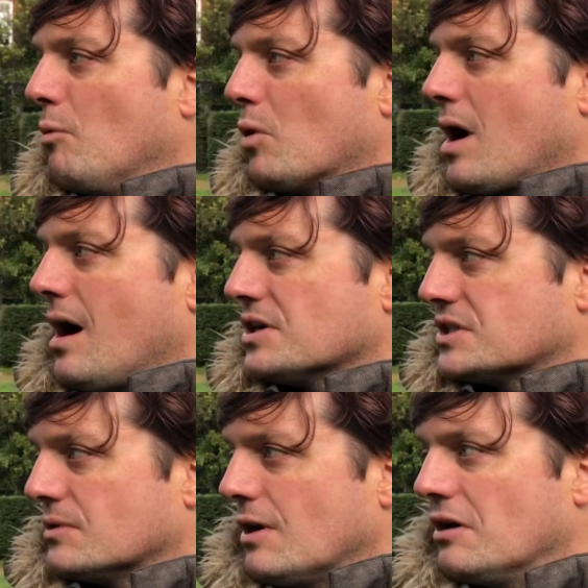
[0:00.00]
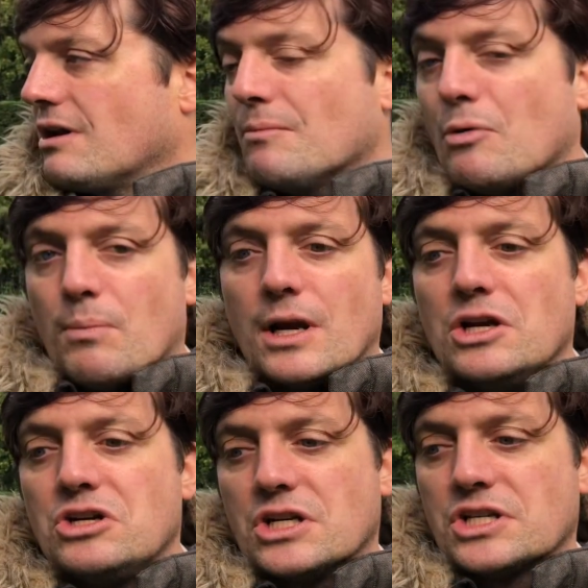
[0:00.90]
more cars on the road and more
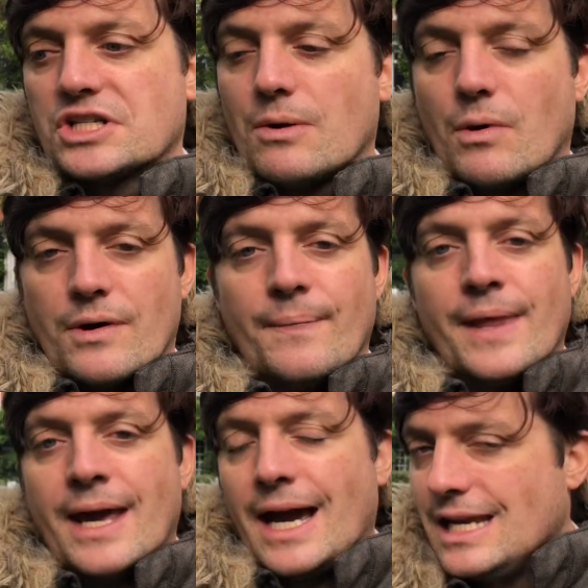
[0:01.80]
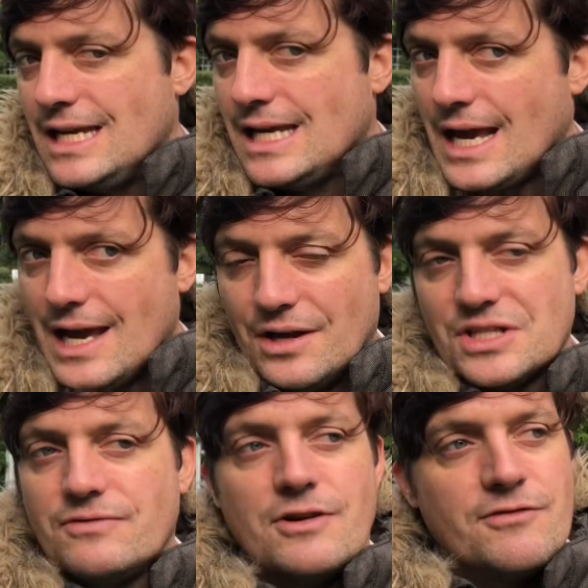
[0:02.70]
pollution and so on? And he held
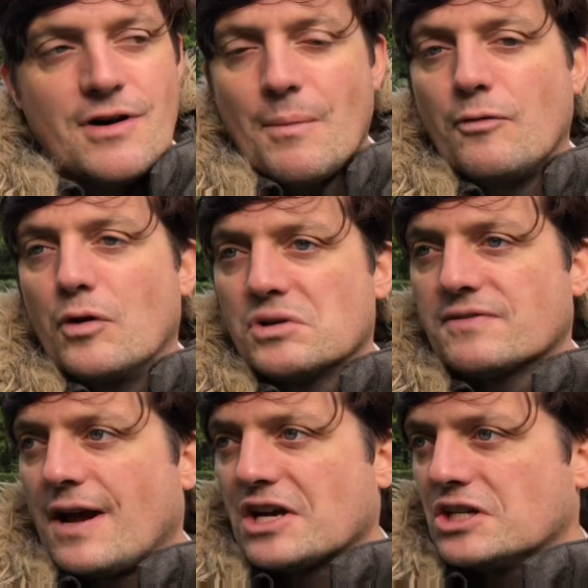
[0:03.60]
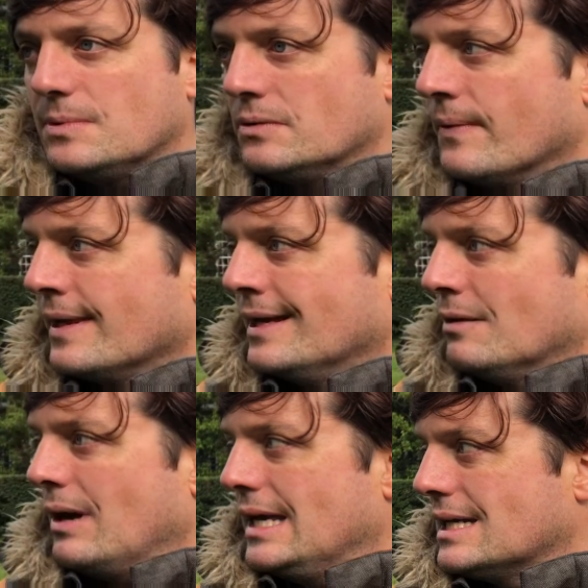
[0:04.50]
this view far before it was fashionable,
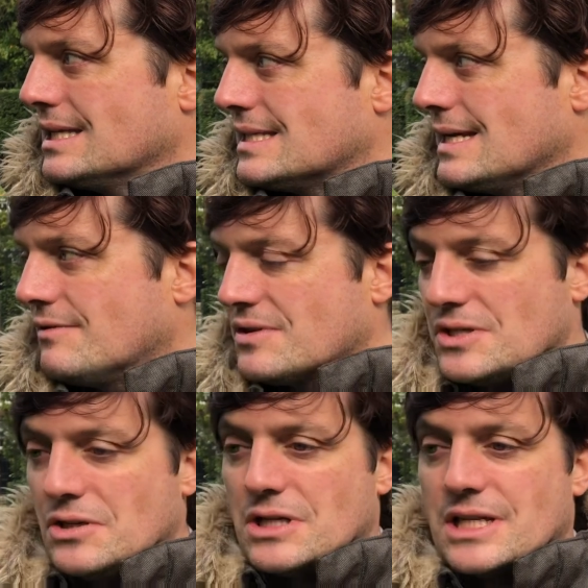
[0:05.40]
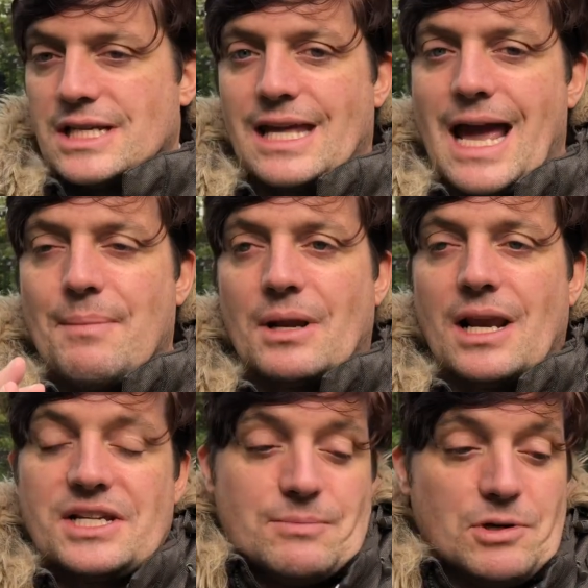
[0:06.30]
when conservatives usually said
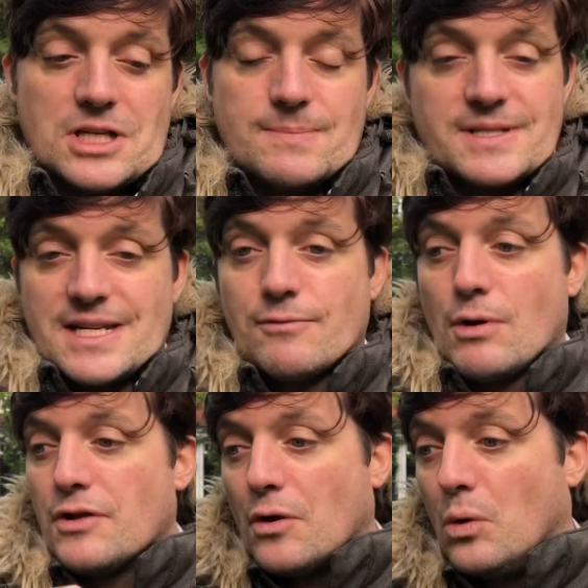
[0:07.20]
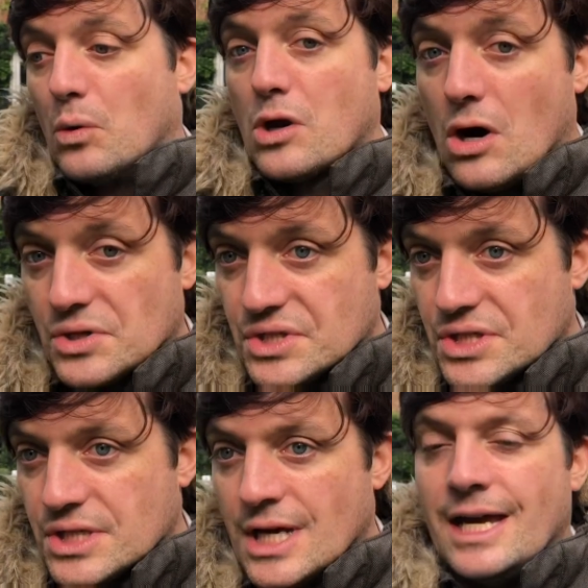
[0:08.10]
capitalism, we just must have growth at all
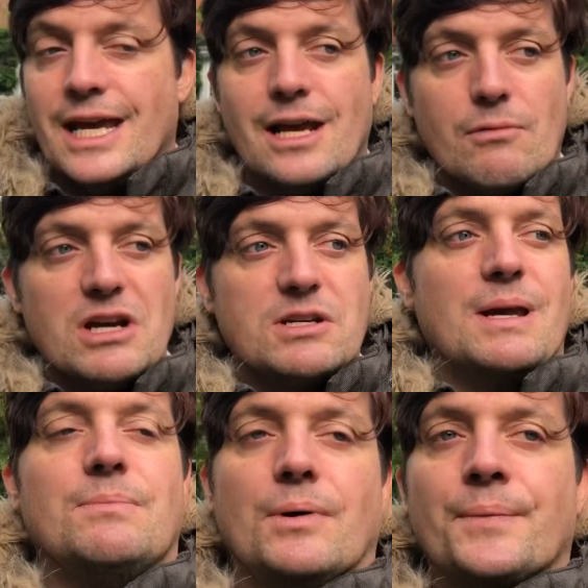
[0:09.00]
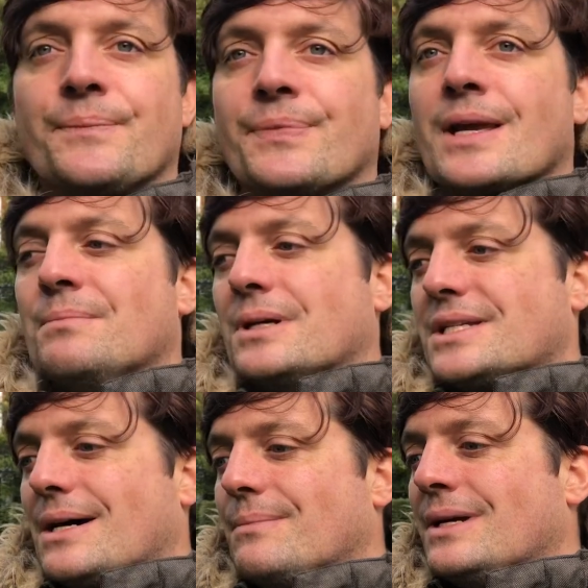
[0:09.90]
costs in rich people. But